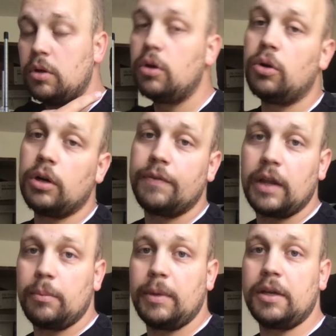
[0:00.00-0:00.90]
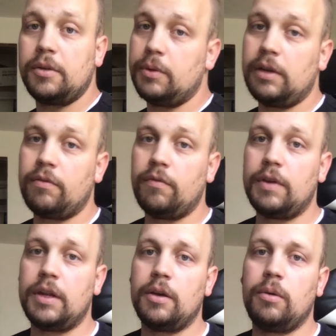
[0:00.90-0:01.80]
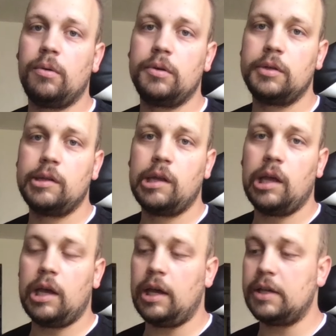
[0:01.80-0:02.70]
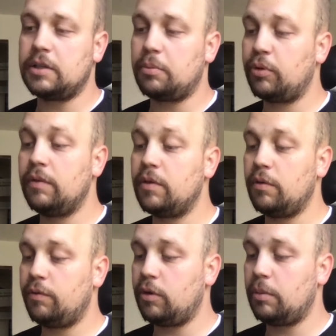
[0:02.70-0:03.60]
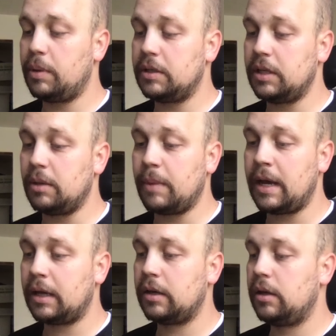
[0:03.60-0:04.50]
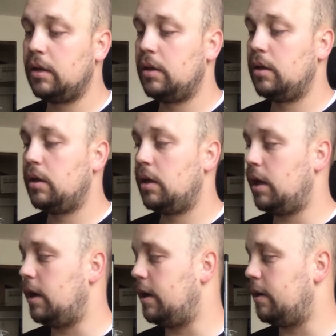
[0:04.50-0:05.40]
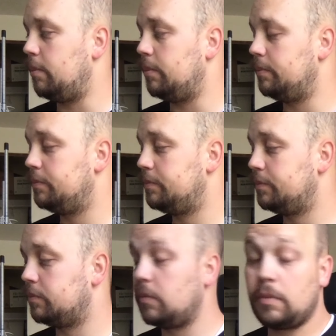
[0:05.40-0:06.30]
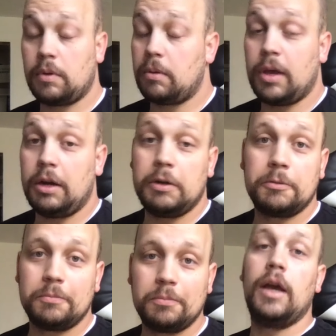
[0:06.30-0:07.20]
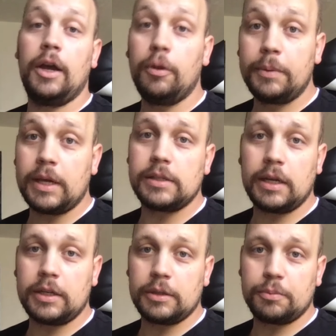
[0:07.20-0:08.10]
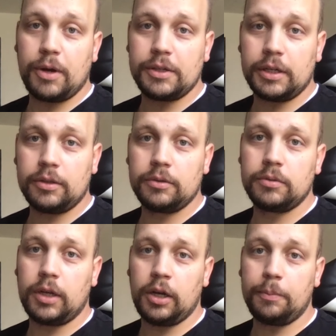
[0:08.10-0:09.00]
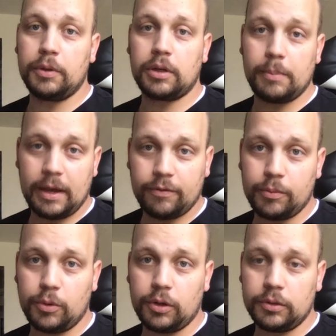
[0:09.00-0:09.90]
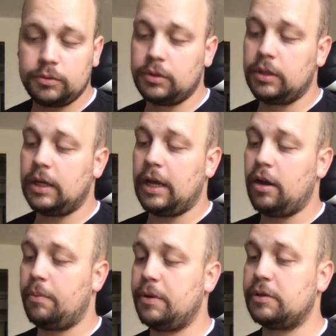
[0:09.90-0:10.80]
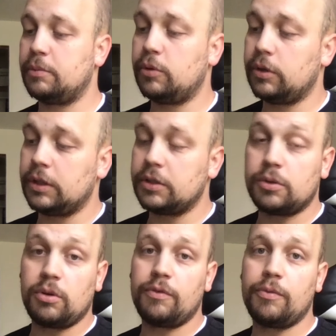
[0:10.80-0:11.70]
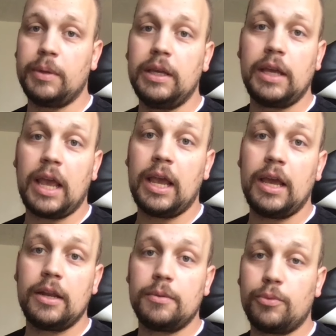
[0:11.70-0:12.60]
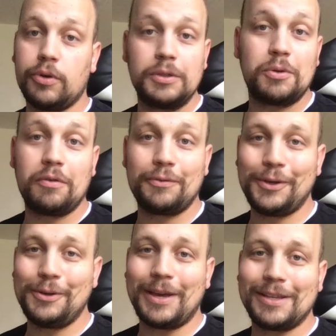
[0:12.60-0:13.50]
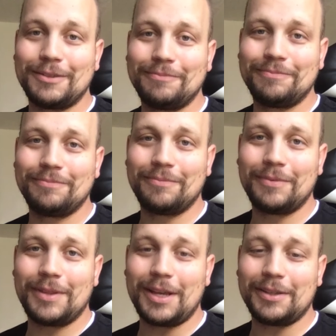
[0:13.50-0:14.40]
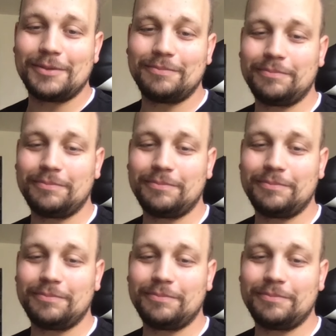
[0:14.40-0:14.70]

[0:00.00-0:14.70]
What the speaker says: or if that'll make it to a different video as a preview for PC to Mac. I don't know. I hope you guys liked this project. I hope you'll come back for more. I hope there's more in store for me and more in store for you guys. Thanks.